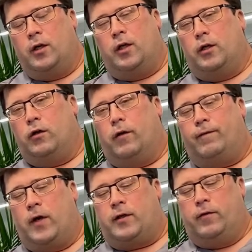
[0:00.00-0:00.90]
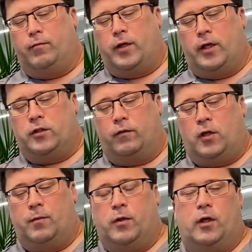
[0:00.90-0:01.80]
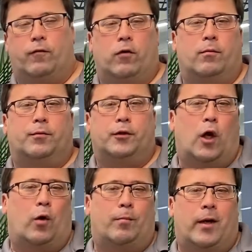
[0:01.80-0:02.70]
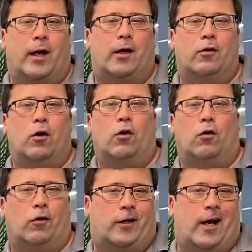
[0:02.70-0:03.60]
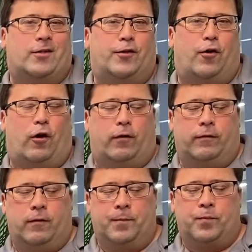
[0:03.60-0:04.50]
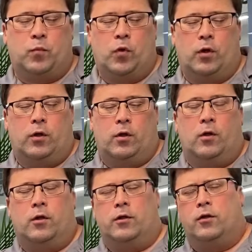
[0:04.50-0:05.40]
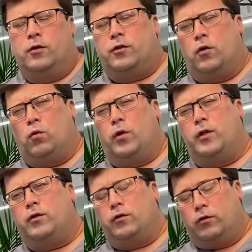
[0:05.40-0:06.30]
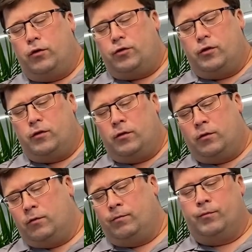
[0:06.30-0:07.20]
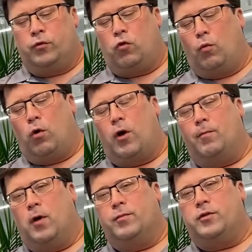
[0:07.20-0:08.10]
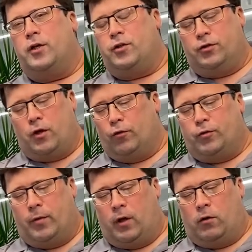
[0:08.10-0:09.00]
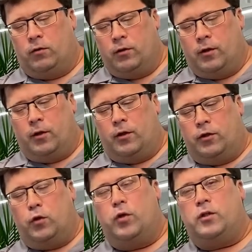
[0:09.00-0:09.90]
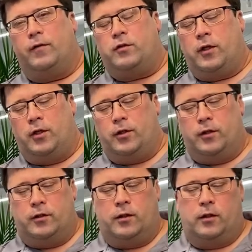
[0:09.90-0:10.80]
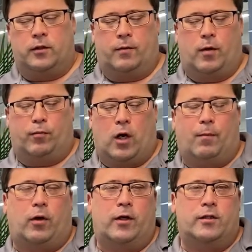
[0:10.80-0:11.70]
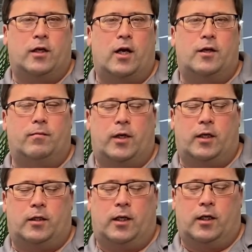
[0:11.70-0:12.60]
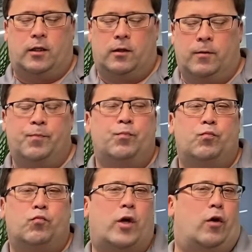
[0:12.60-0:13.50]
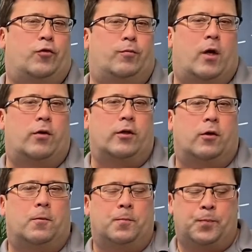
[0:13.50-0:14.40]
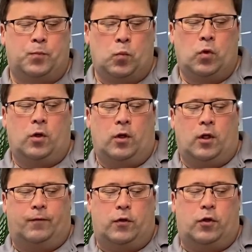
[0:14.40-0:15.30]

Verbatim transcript: and they're an effective means of keeping it from going bad or gassing off. So, in conclusion, stormwater pump stations don't smell. Sewage lift stations that have been properly designed and maintained, they don't smell either. If you